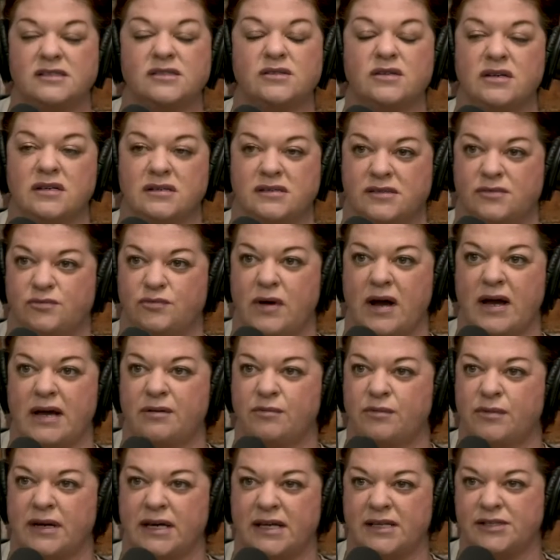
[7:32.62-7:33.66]
It's right
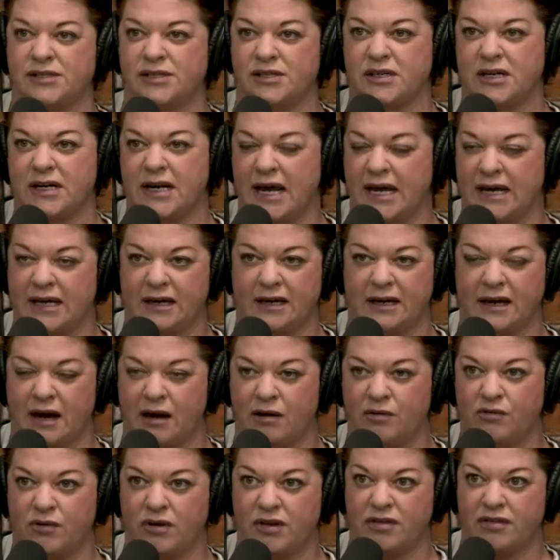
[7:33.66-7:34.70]
when I started hanging
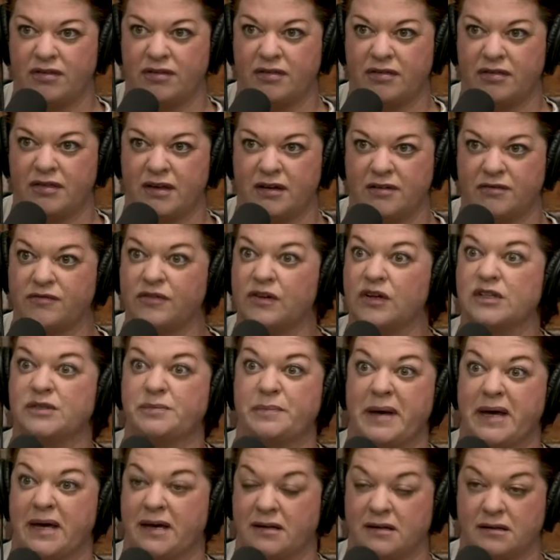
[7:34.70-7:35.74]
out with the first
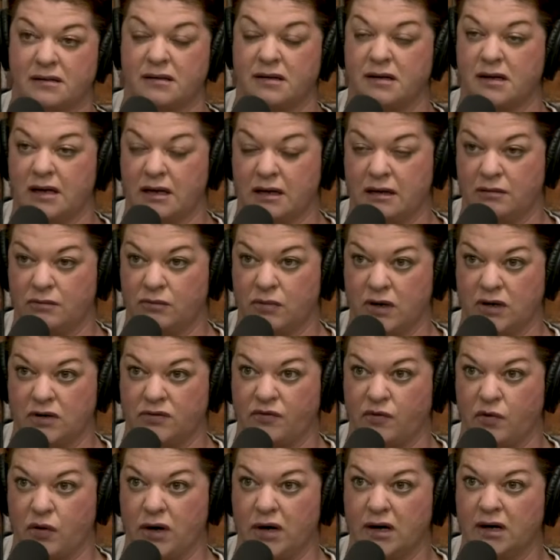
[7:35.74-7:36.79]
band that I worked
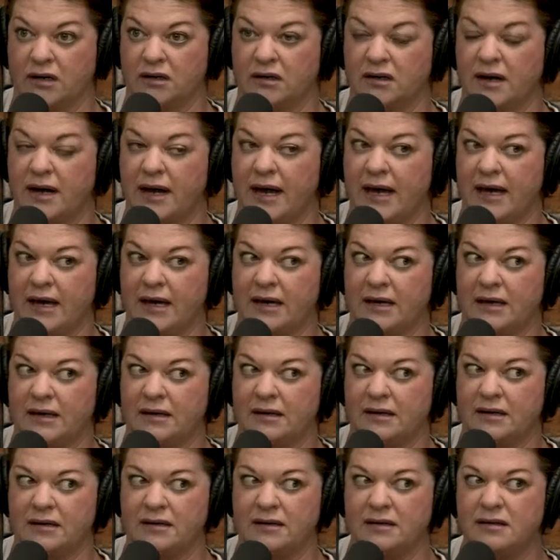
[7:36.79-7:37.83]
for.
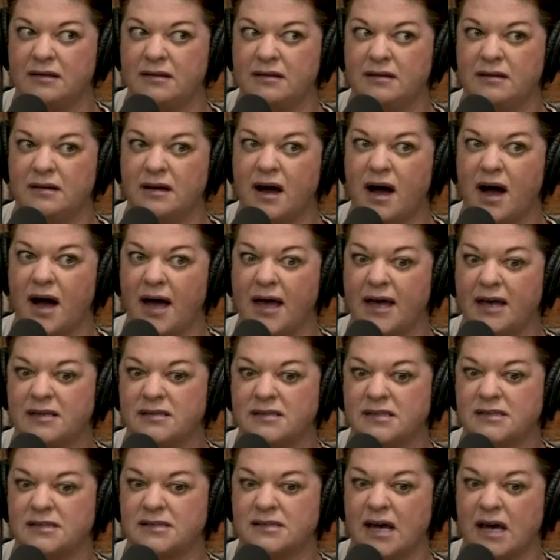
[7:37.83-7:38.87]
And I had
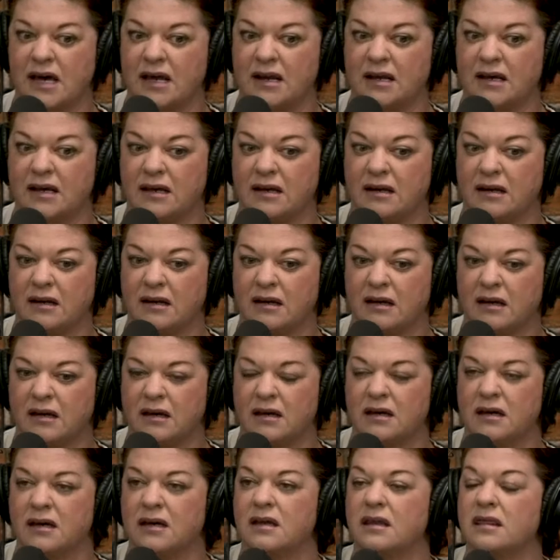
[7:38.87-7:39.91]
decided
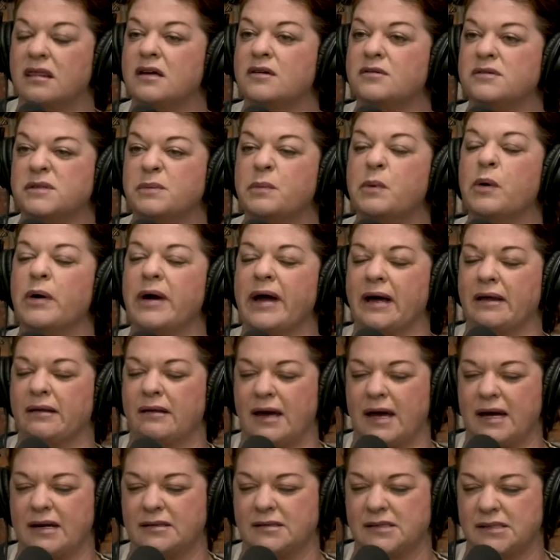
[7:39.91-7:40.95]
there was a boy I
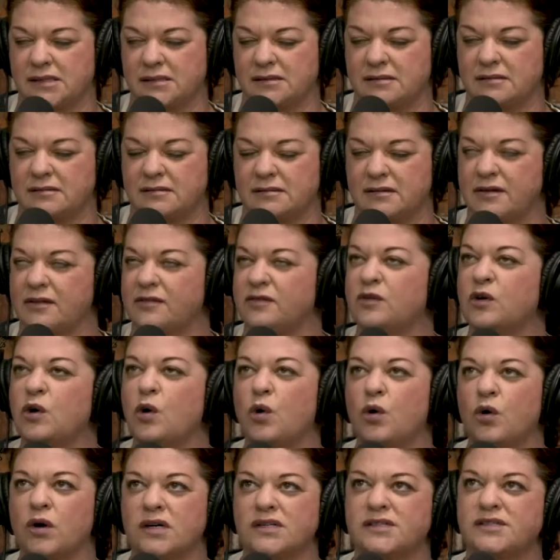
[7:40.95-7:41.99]
liked. Of
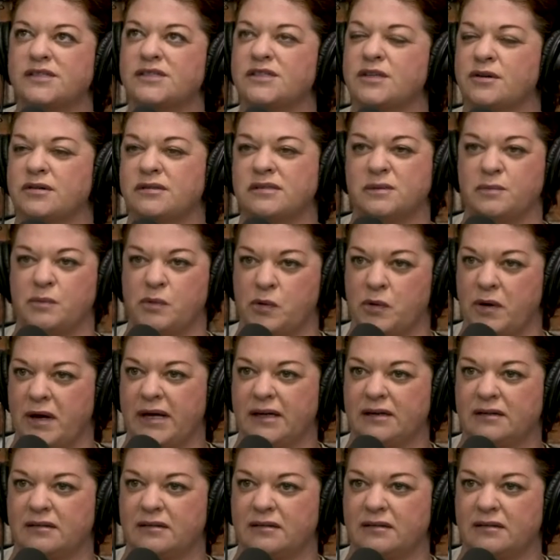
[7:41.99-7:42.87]
course, there's always a boy.